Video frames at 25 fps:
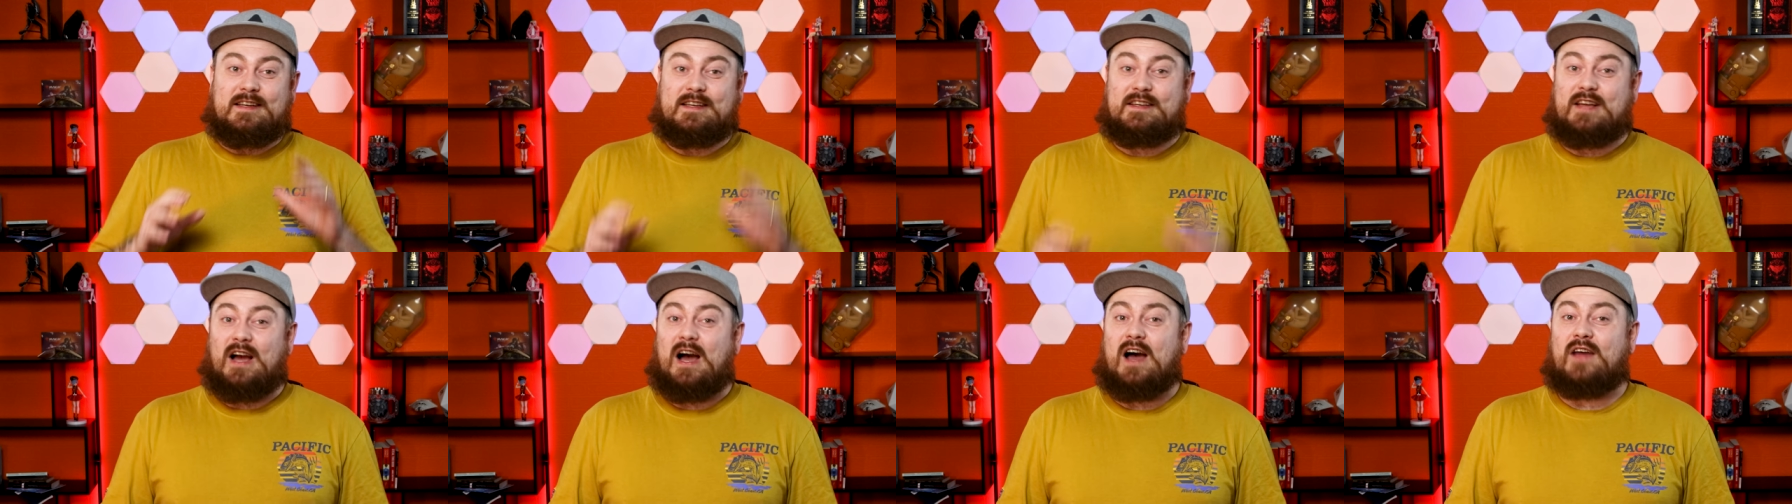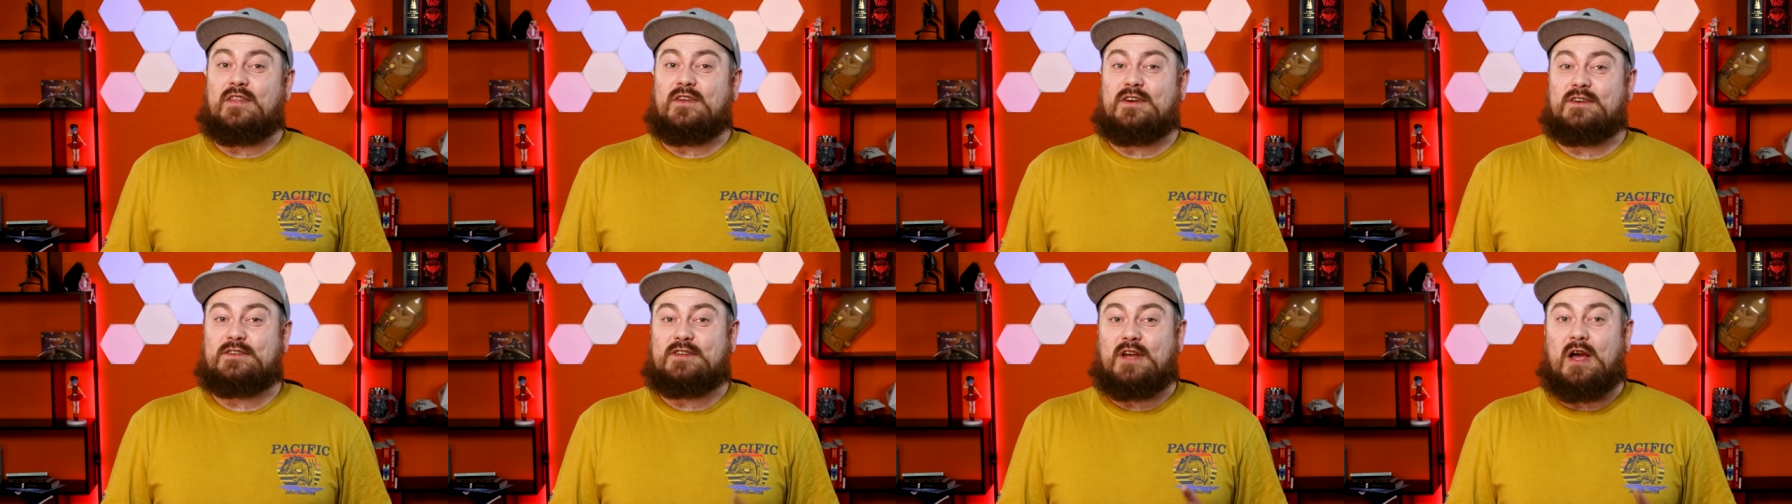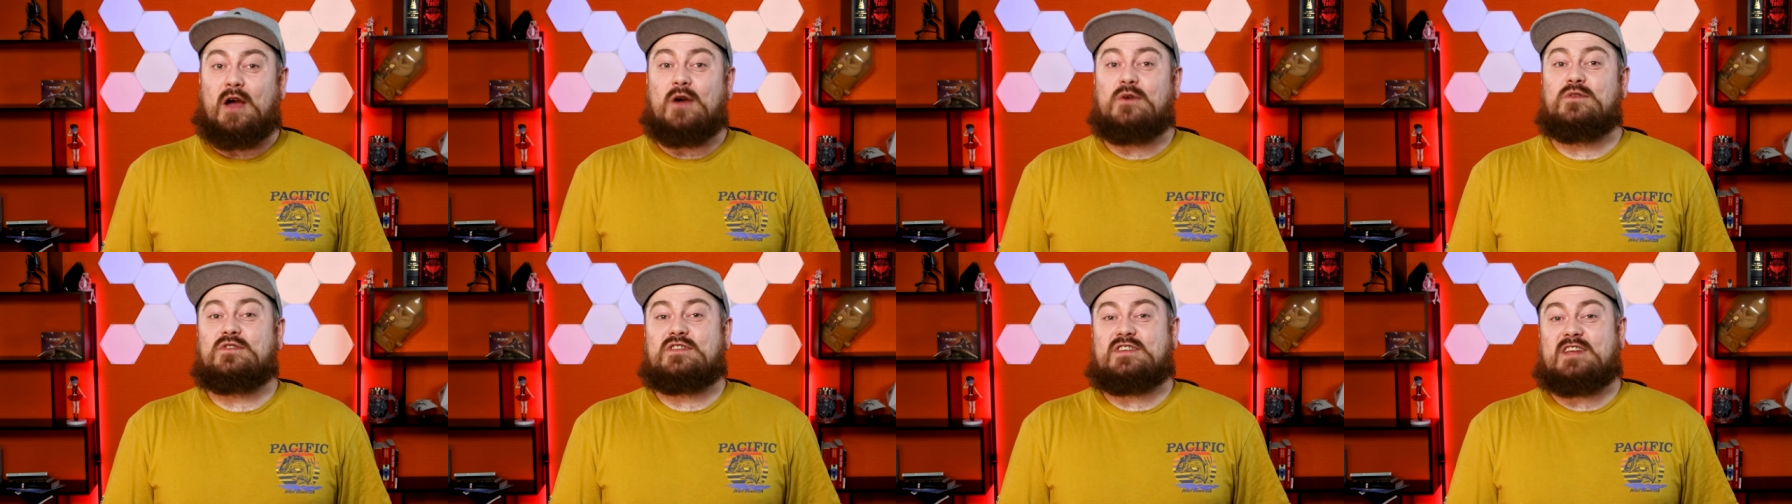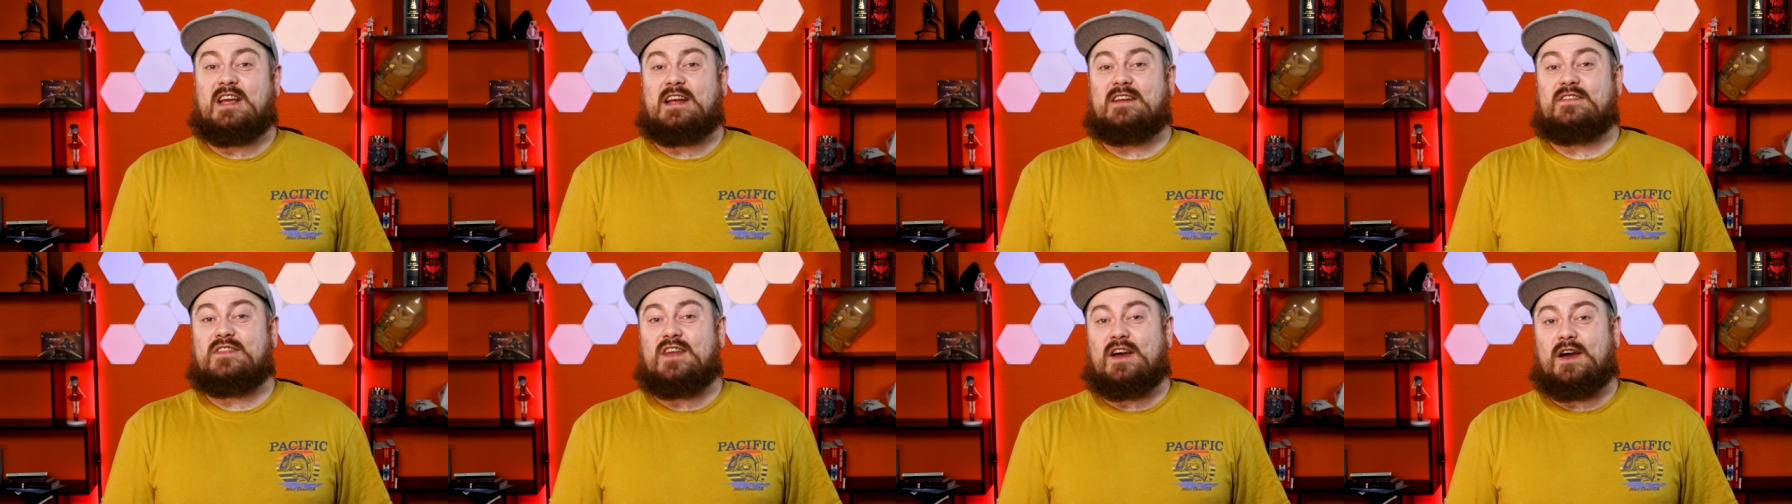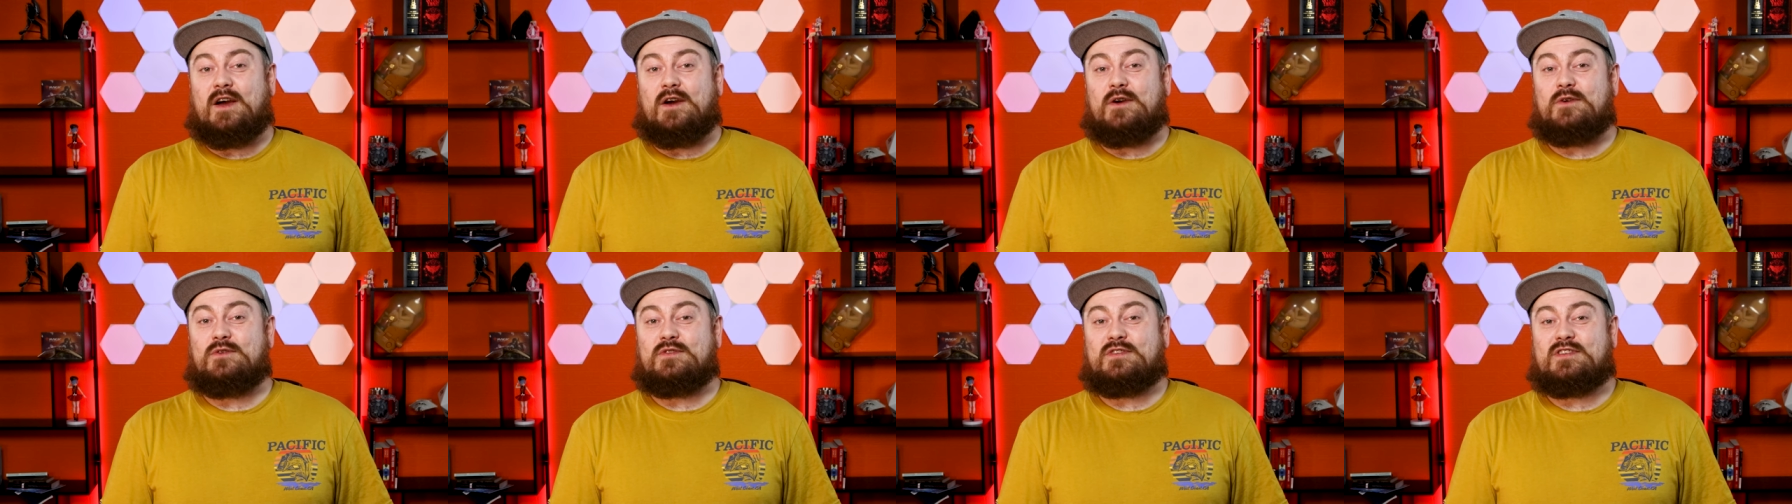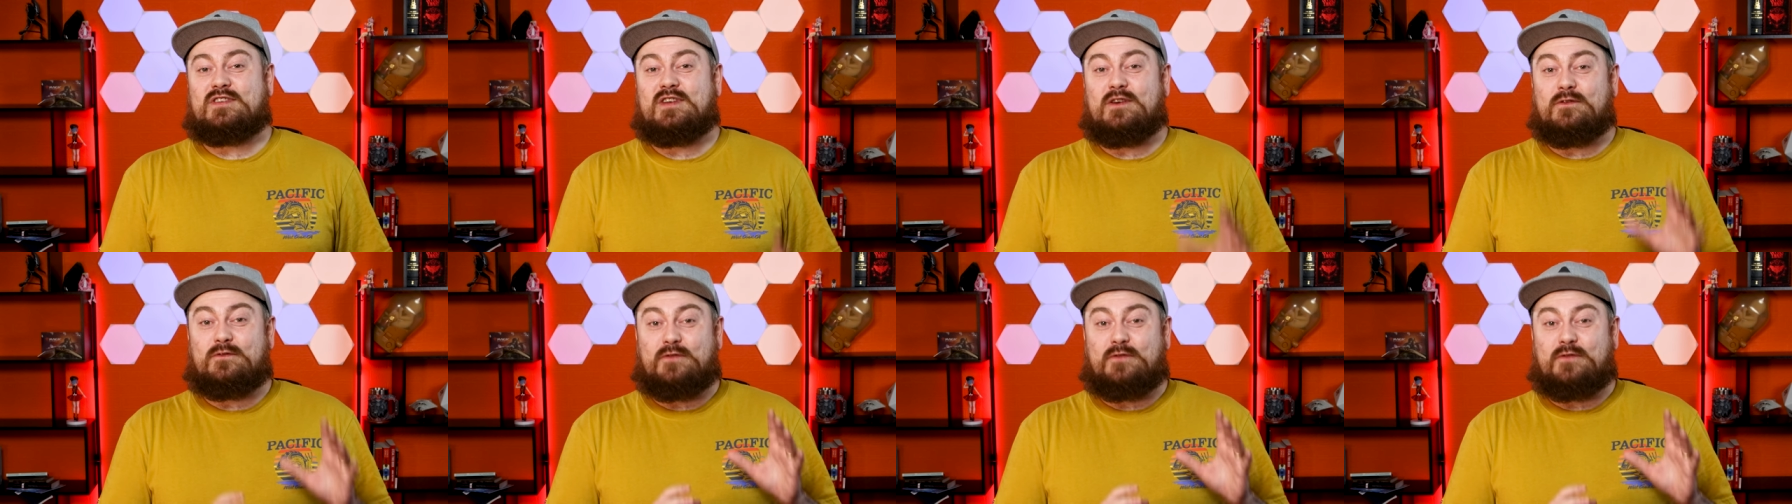gathered outside the house